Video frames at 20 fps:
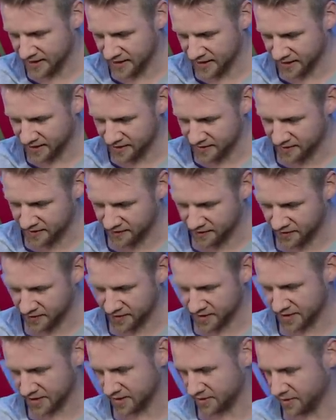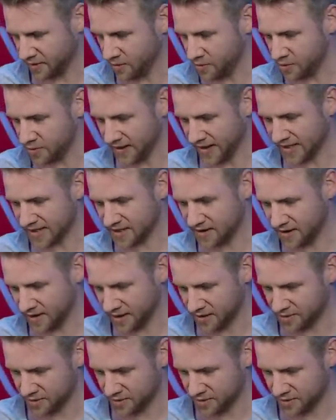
There you go. A few just, oh, that's kind of